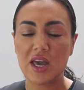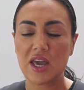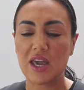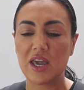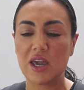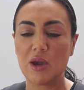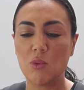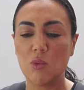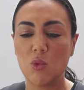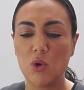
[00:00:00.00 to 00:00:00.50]

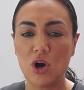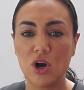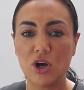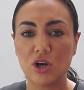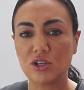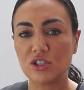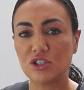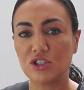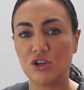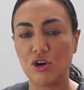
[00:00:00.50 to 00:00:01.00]
it
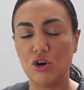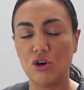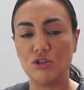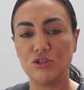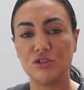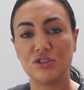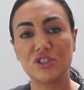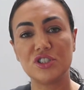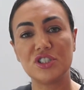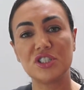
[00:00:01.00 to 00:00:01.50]
works
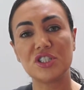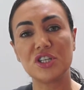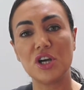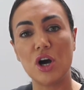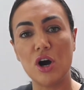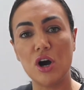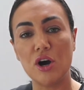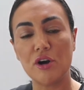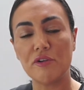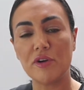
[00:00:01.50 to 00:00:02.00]
on
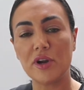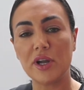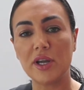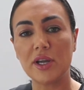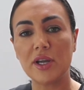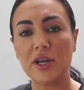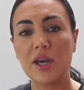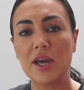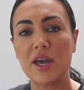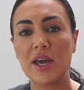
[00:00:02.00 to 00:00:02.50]

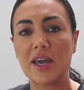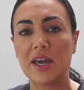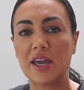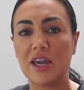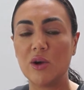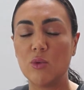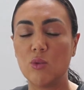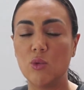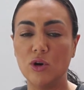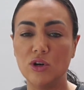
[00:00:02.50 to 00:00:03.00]
scarring,
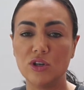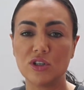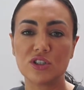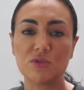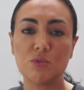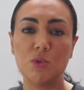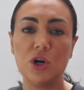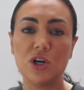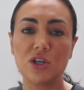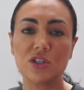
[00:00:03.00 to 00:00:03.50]
it
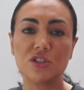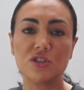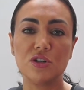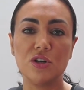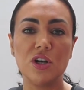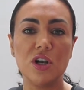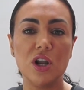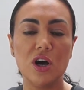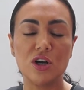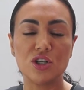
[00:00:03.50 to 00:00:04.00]
works
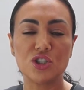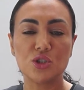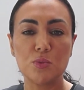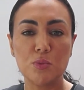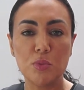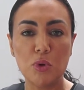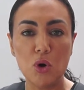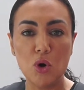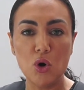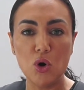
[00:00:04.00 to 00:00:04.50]
on large
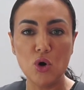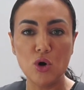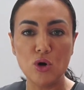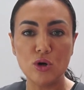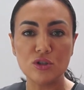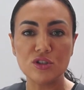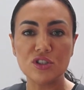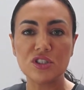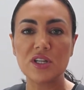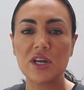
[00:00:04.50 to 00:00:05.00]

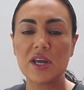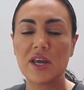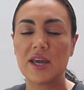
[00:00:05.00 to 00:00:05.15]
pores,